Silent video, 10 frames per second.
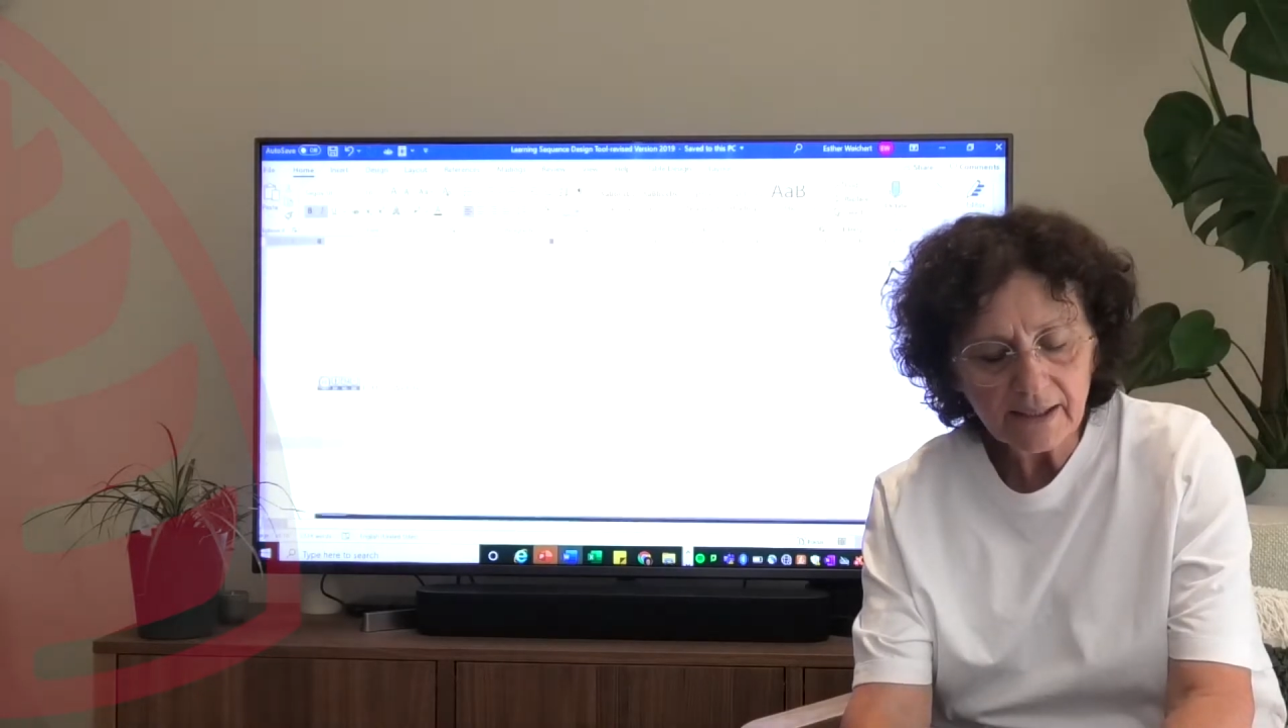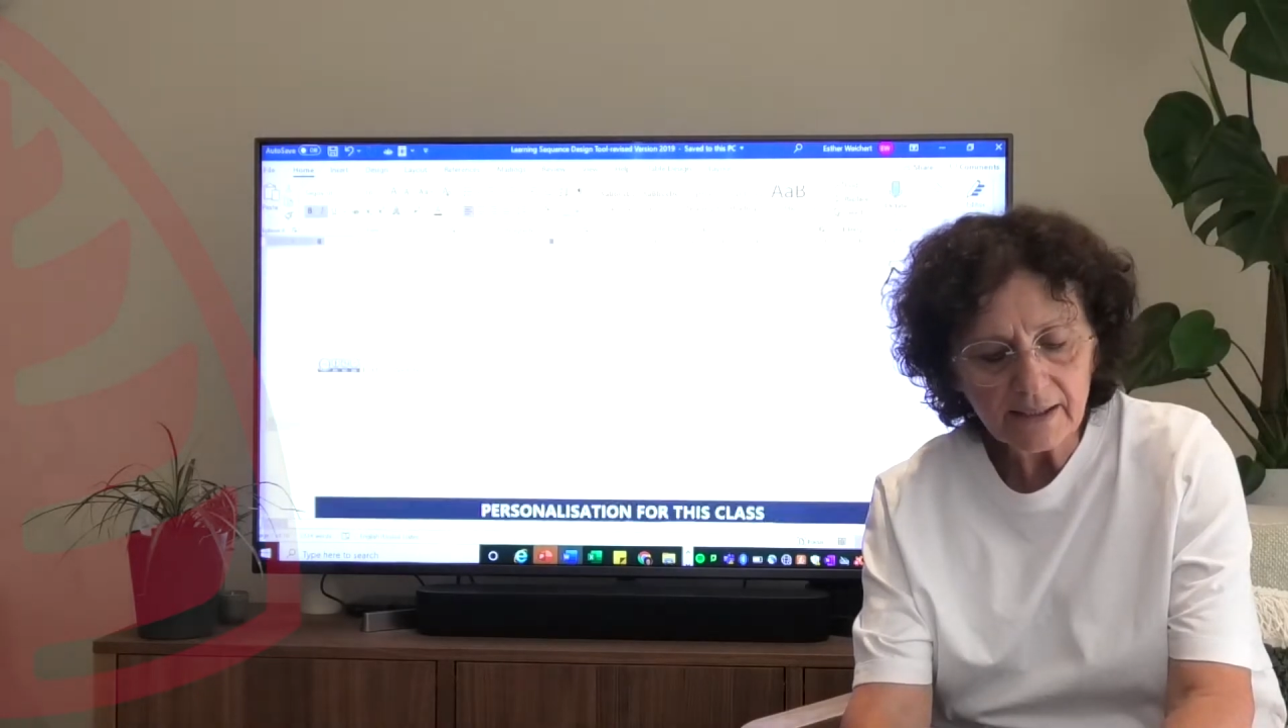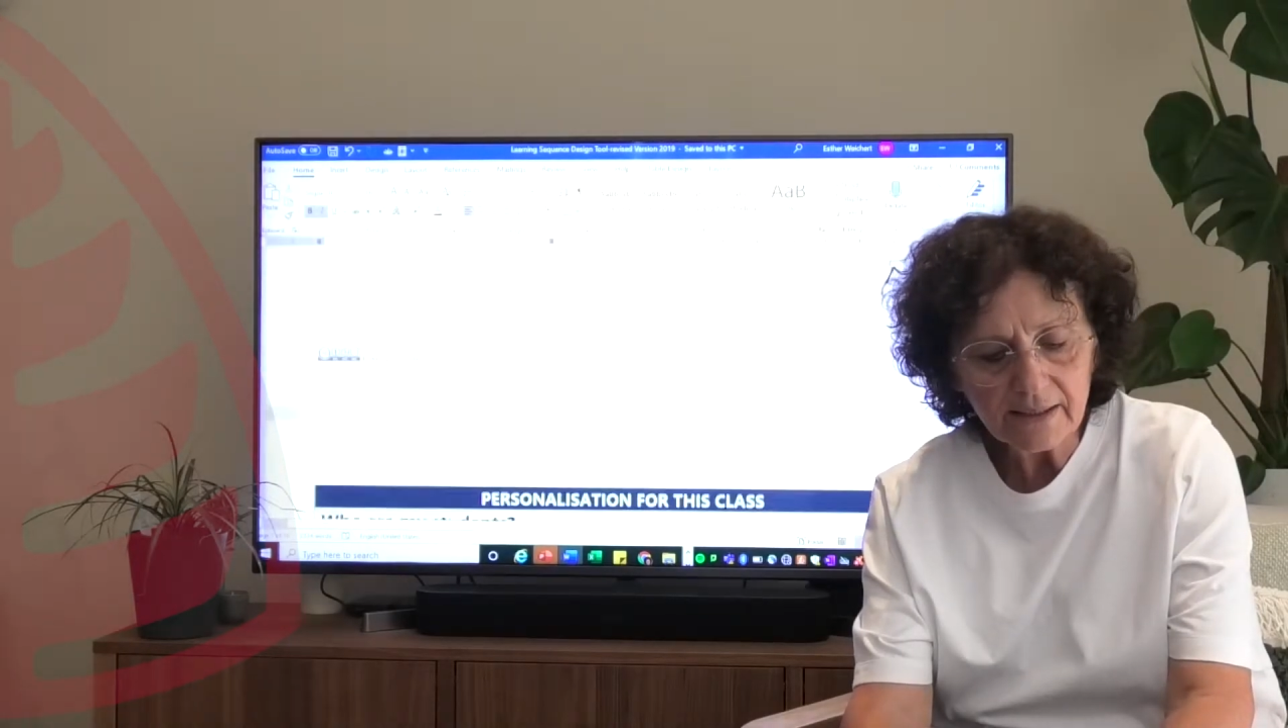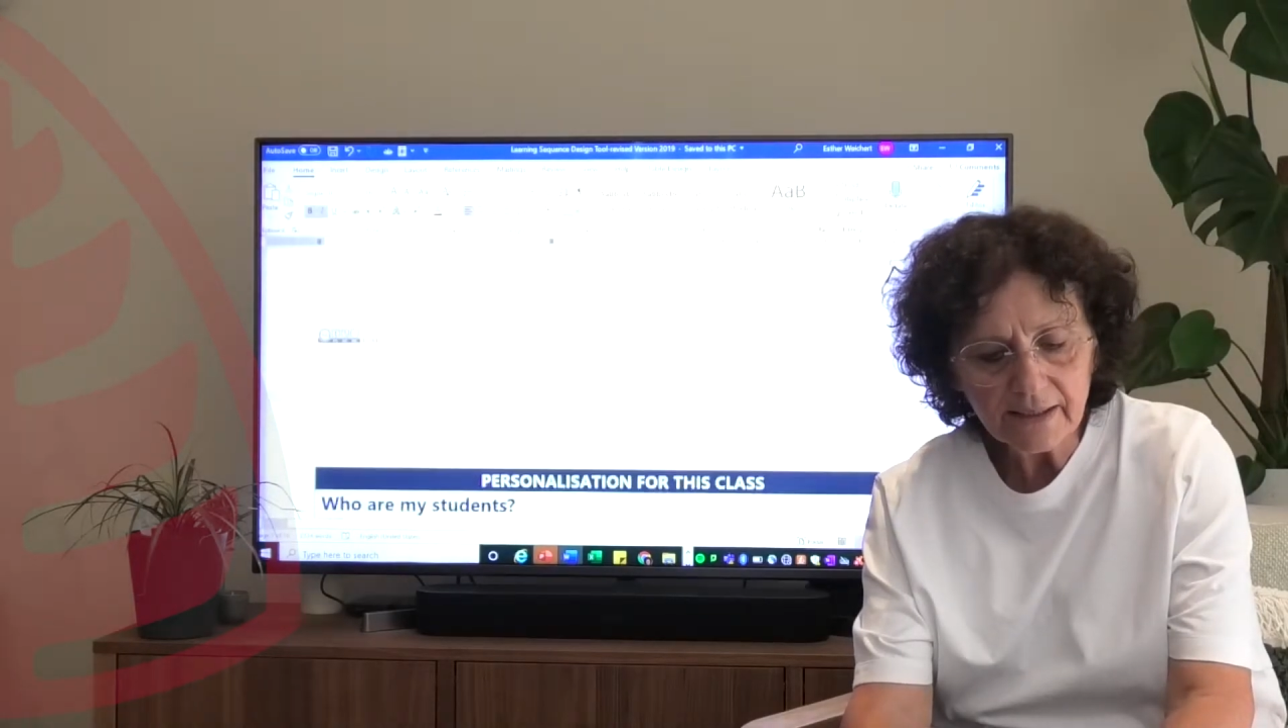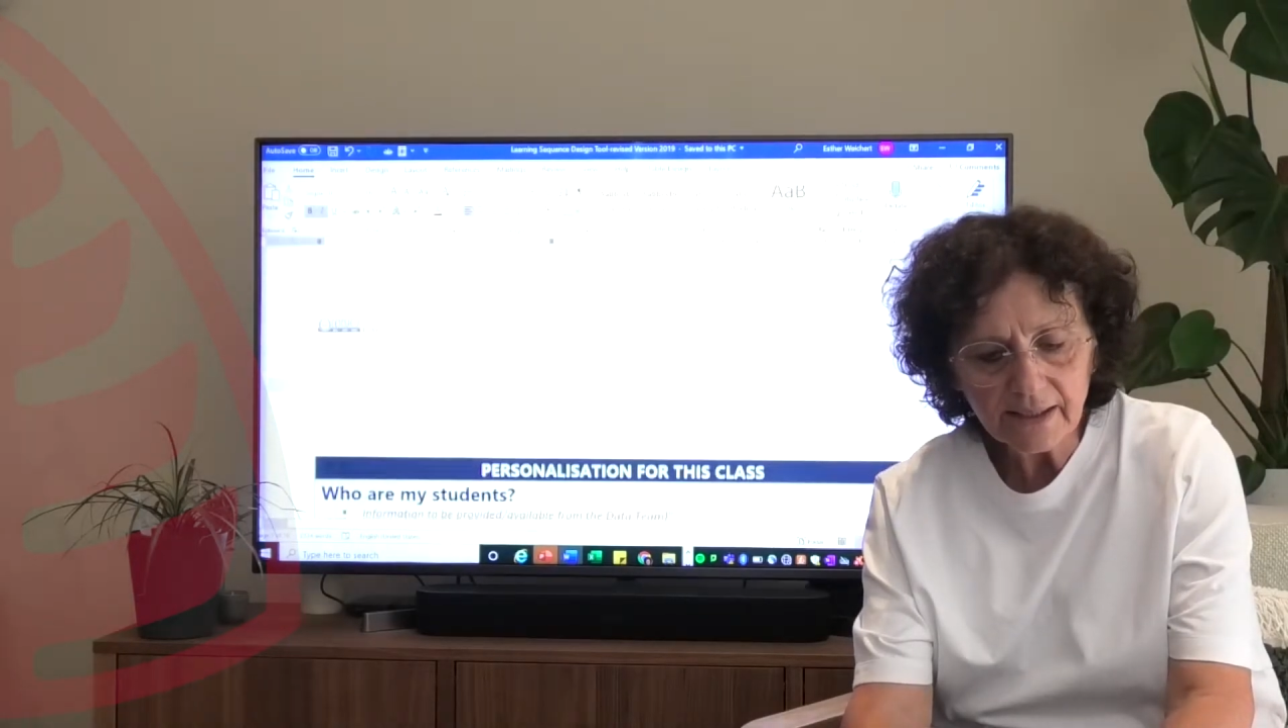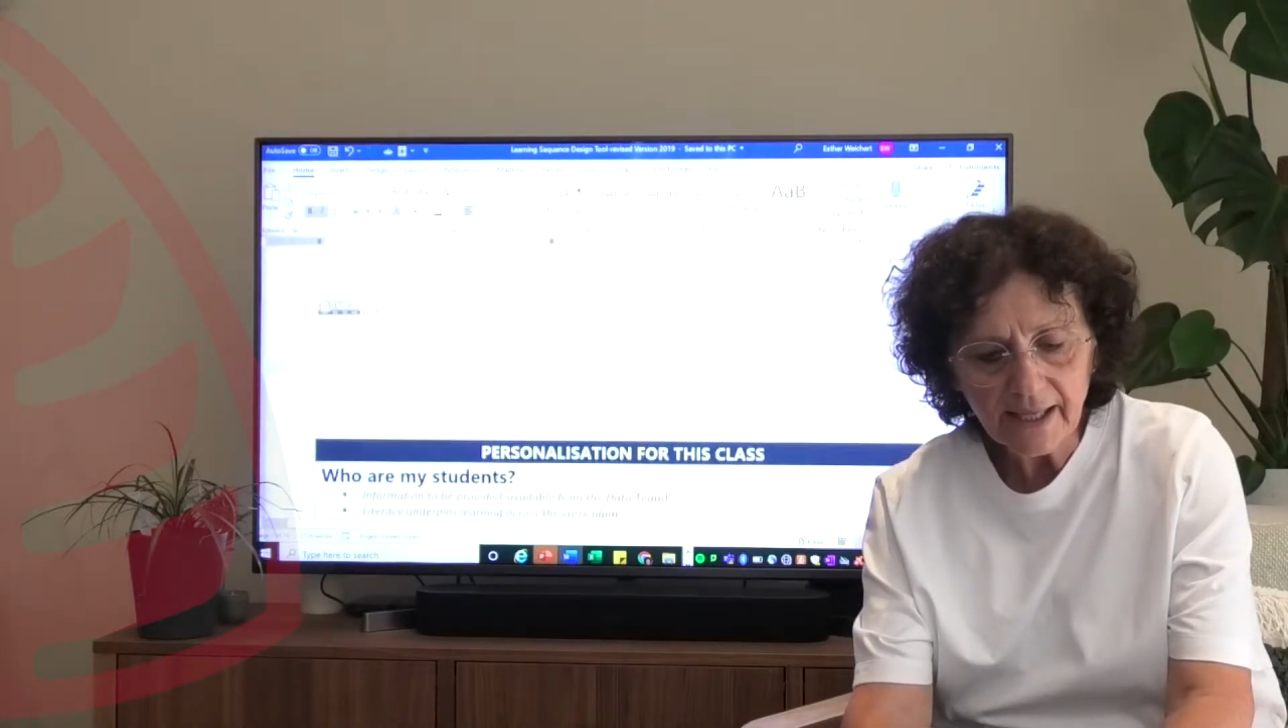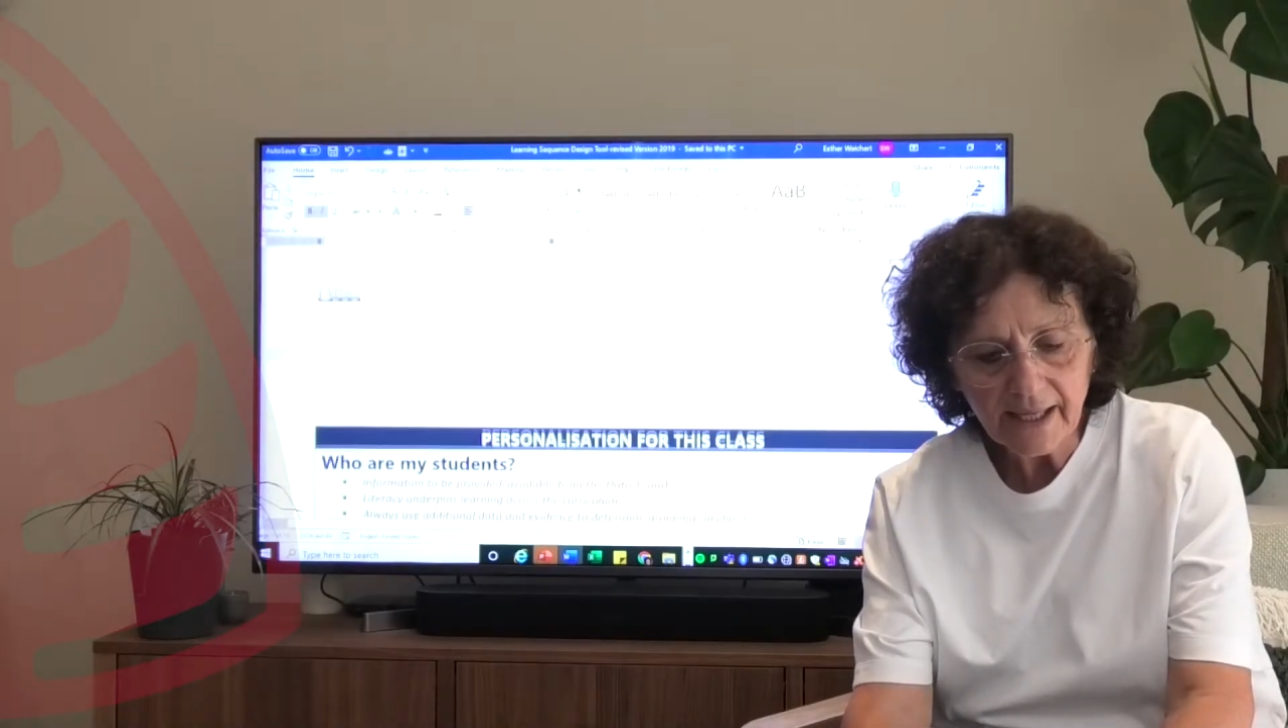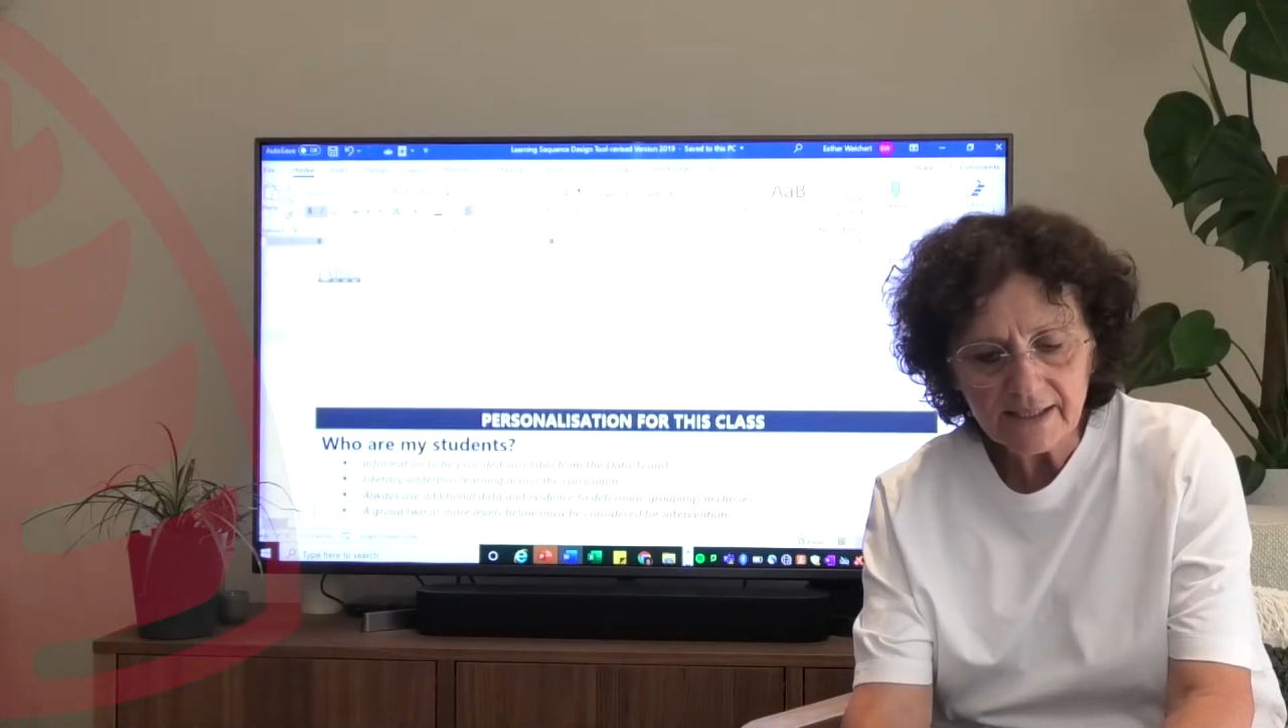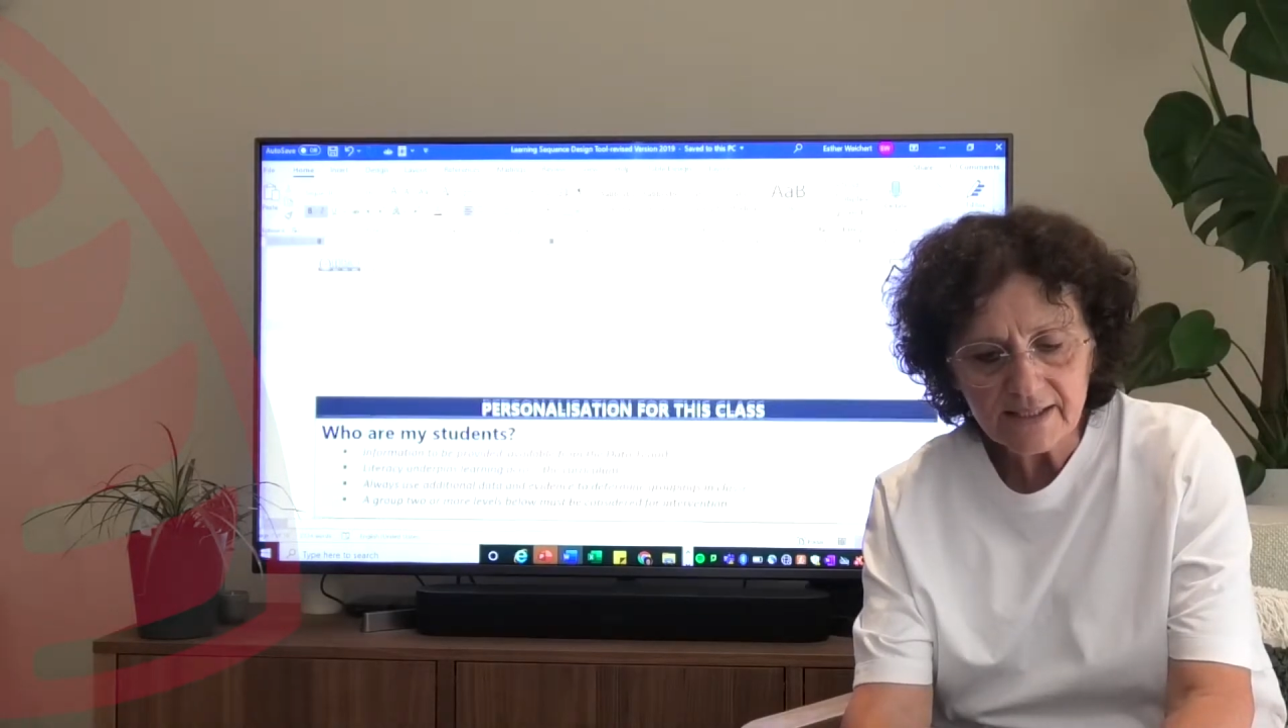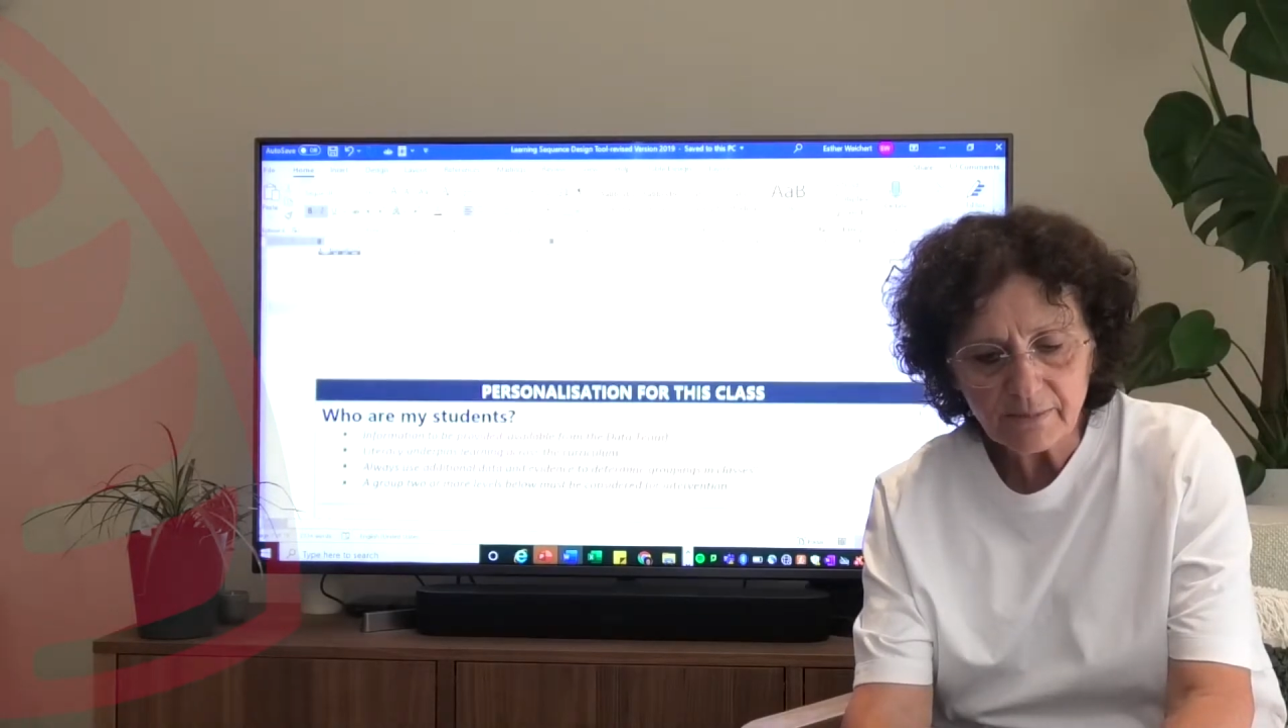in the
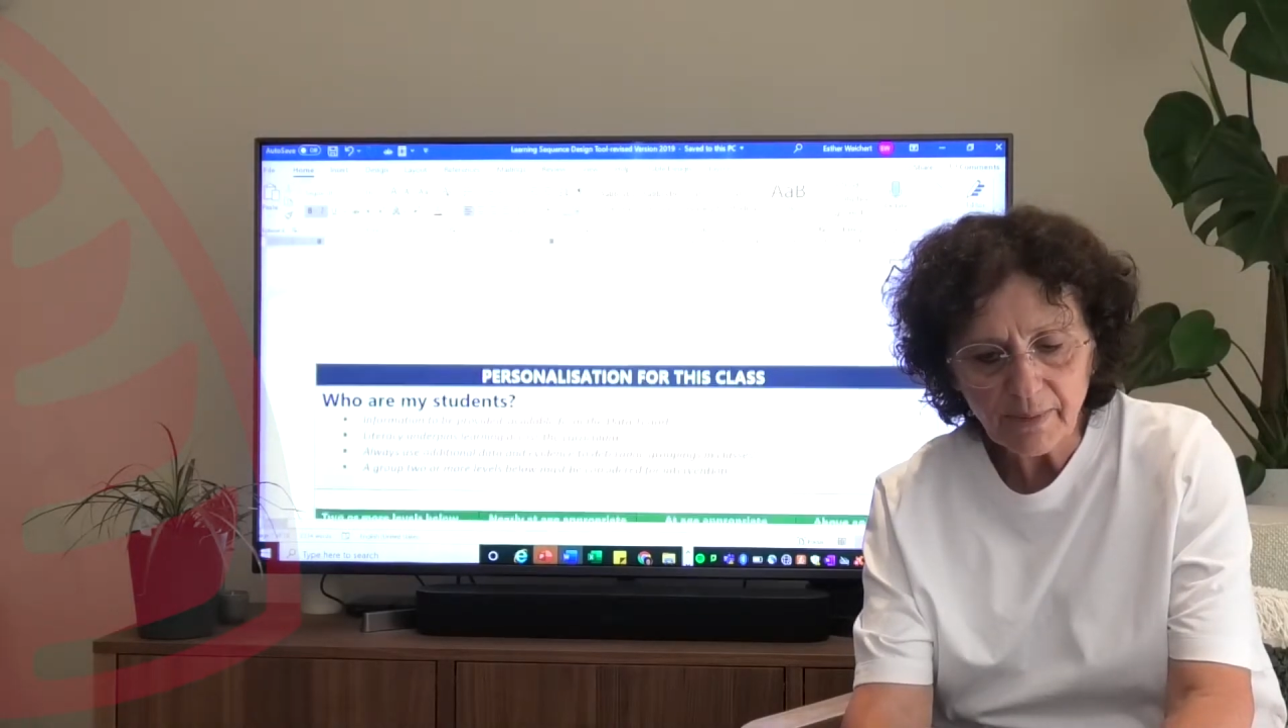next